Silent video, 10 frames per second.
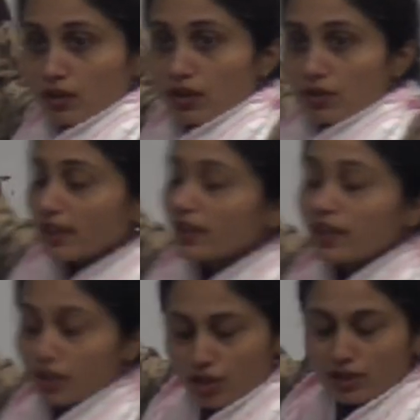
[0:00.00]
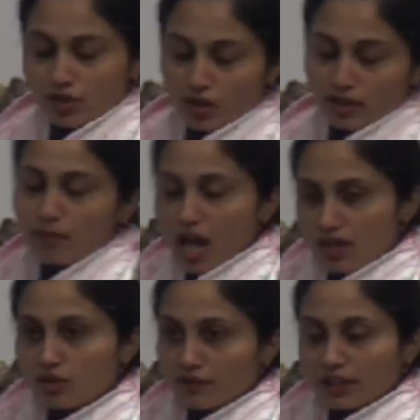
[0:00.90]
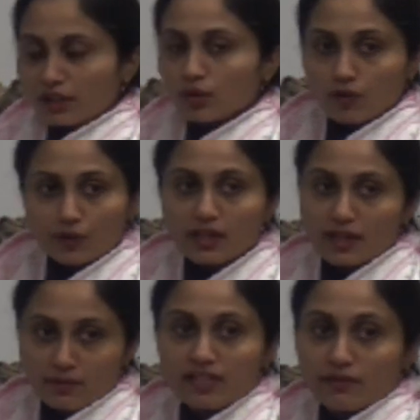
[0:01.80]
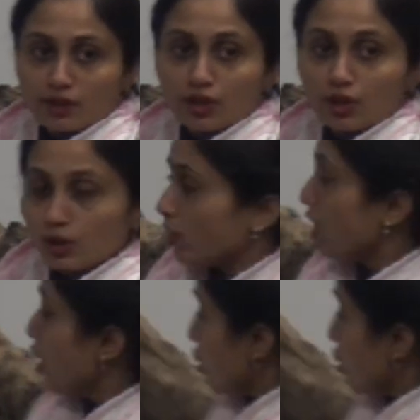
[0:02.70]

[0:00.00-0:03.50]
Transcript: Initial mass of N2O4 that was given to you. So